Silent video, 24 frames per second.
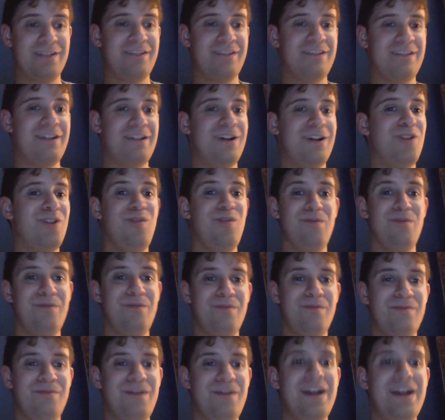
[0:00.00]
So
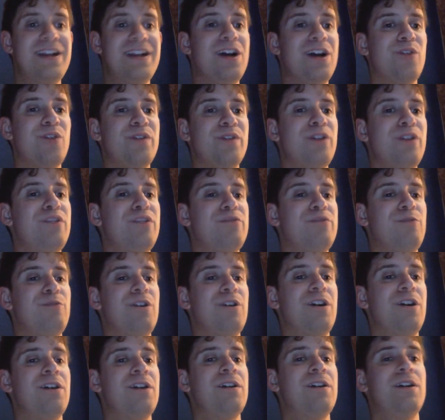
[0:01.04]
there you go. Those
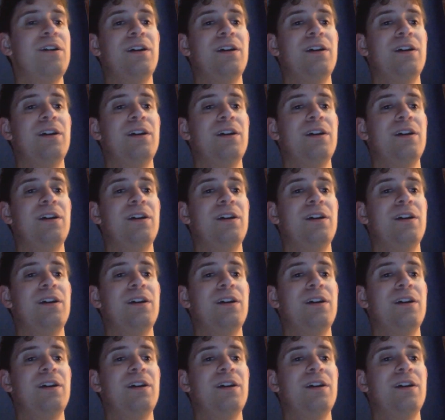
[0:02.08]
were